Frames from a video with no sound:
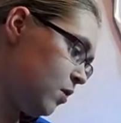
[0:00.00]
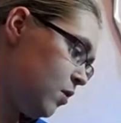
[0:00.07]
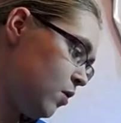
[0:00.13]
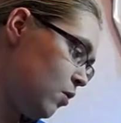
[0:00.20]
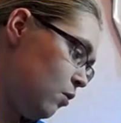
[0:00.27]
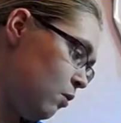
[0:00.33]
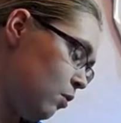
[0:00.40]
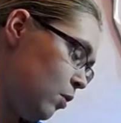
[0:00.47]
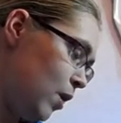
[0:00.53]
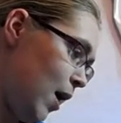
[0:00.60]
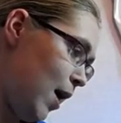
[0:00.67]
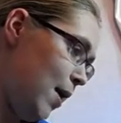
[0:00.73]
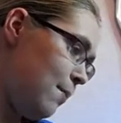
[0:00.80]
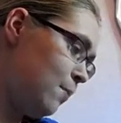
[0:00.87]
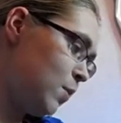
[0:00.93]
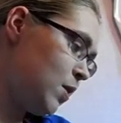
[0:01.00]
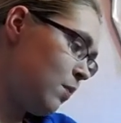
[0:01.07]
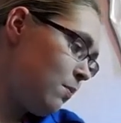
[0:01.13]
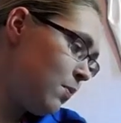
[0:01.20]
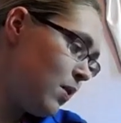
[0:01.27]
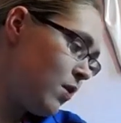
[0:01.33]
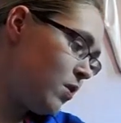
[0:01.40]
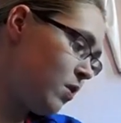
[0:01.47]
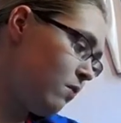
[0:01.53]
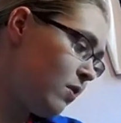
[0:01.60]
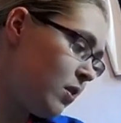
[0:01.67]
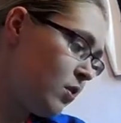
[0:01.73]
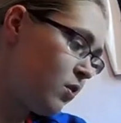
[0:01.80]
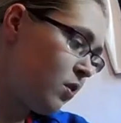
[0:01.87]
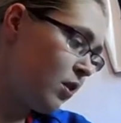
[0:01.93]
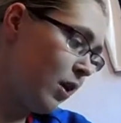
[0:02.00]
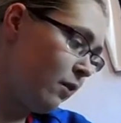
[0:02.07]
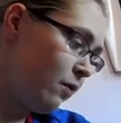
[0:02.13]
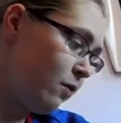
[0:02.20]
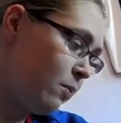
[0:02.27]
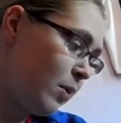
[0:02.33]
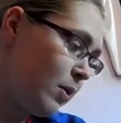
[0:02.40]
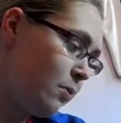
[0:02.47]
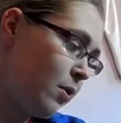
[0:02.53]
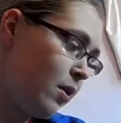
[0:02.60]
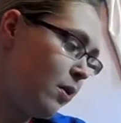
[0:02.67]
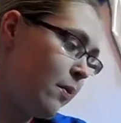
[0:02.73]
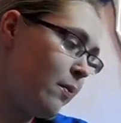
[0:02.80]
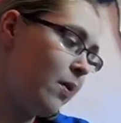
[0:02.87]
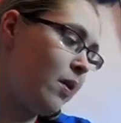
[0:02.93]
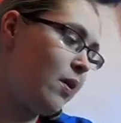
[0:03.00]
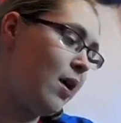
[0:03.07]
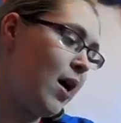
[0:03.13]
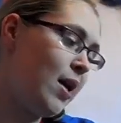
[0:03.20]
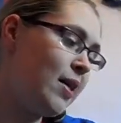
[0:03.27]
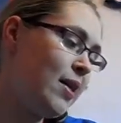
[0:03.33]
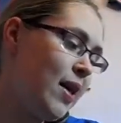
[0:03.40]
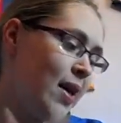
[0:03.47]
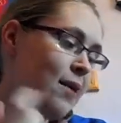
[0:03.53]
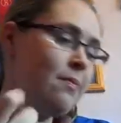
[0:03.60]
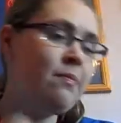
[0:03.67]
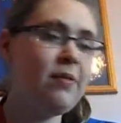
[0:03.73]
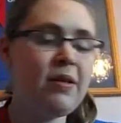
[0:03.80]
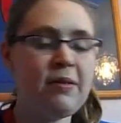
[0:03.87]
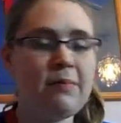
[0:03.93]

Some players that really stood out for me were, again,